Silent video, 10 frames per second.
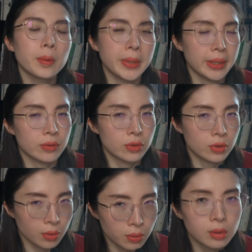being
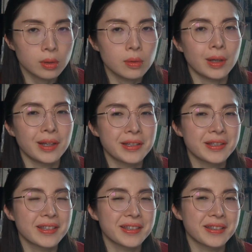so
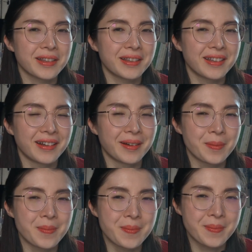clueless
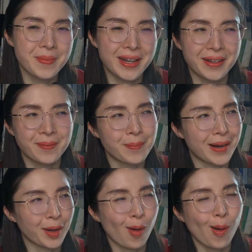um, in
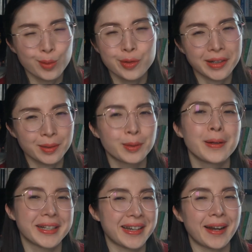my contract law
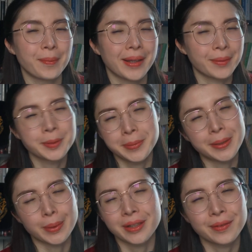exam, that would be
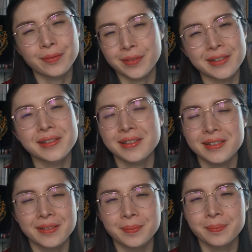one of the first
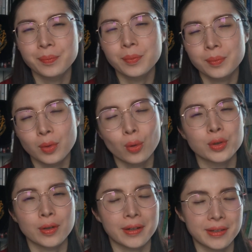um, law
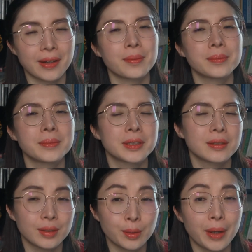school exams
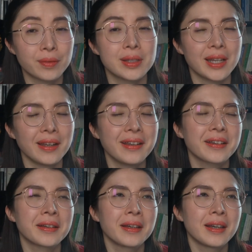you ever take.
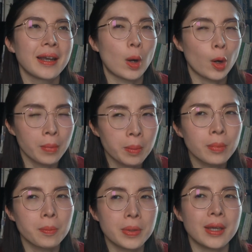I
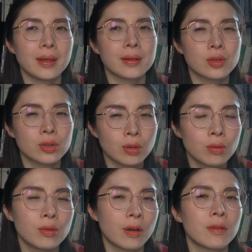remember being so
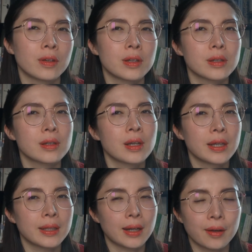nervous
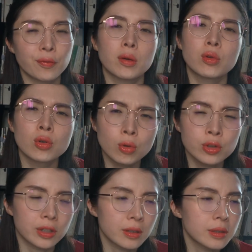that I felt
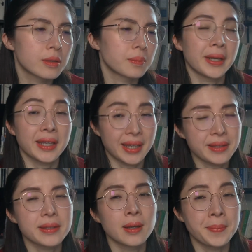nauseous. It
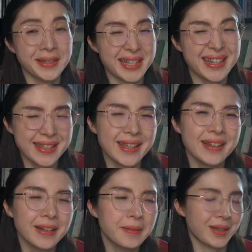gets a bit
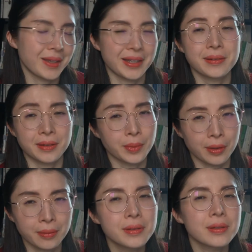easier as time
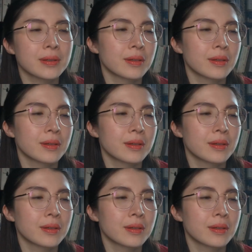goes.